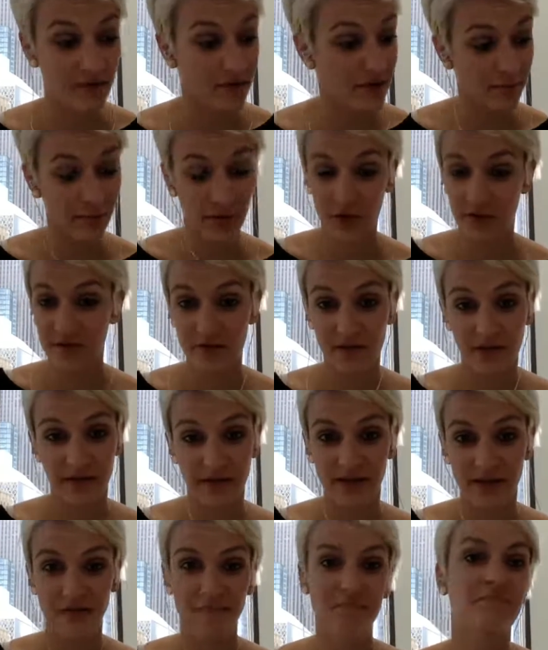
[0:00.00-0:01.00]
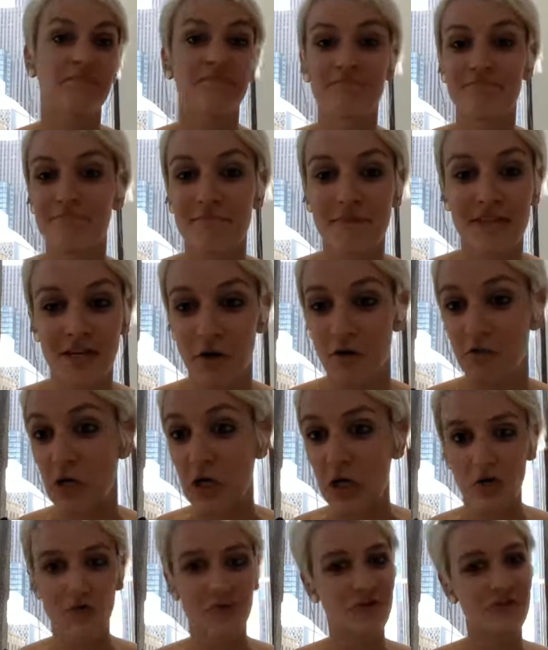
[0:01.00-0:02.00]
You can personally,
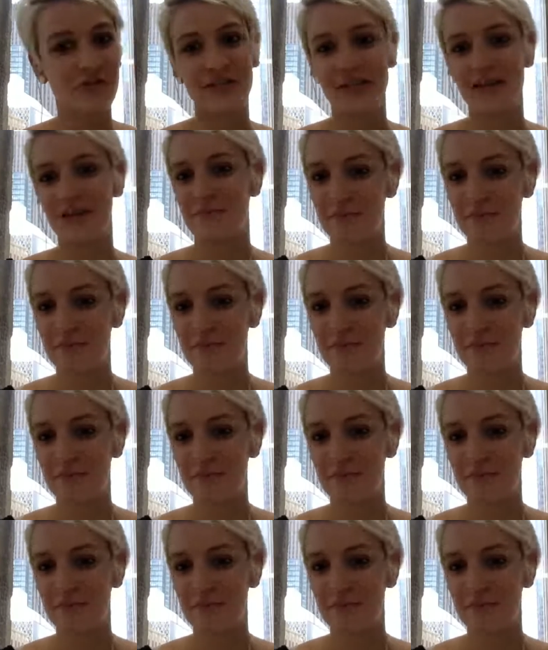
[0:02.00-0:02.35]
negotiate